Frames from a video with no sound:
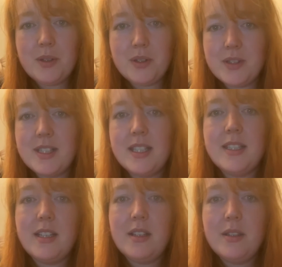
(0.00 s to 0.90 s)

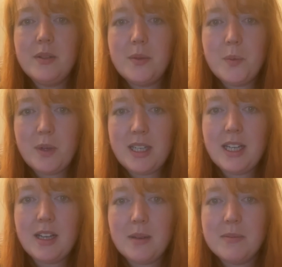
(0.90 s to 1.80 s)
consider when
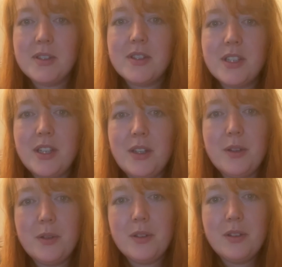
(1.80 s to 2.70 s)
it comes
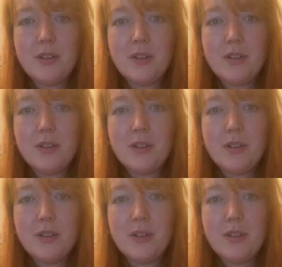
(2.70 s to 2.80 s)
to